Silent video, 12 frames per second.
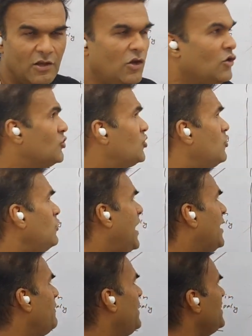So
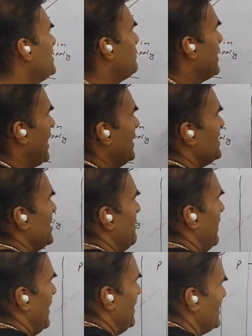that means price
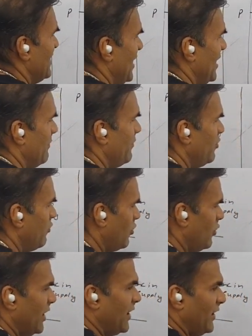remaining same. You want
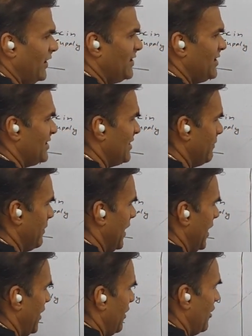to decrease the
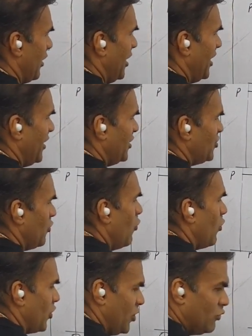supply. Earlier is
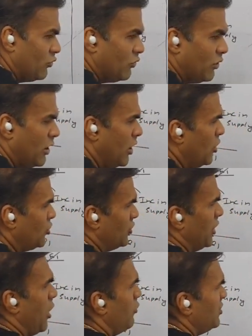OQ. So
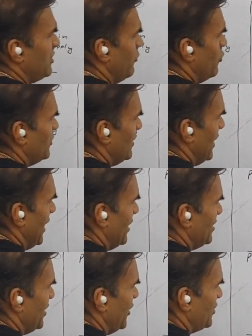now supposing, let
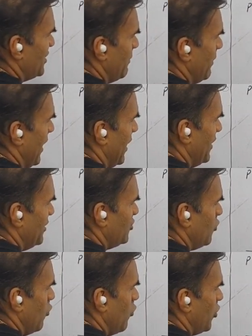us say your supply is
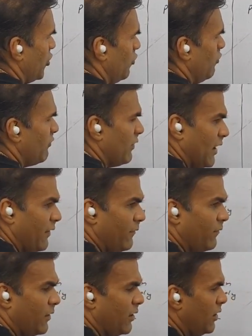OQ1.
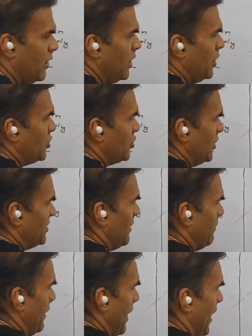So your
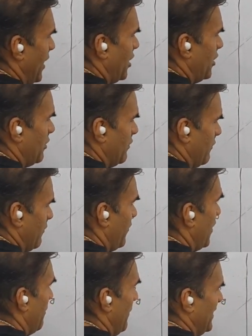supply curve
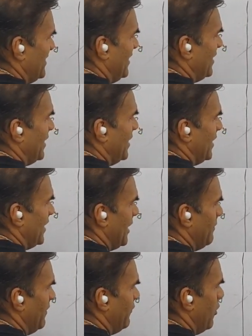basically can
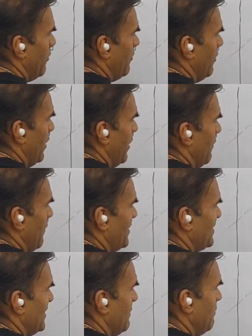be formed by
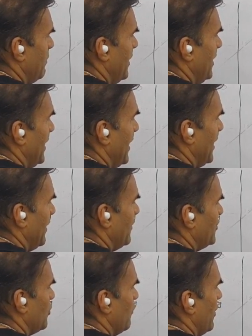simply taking this over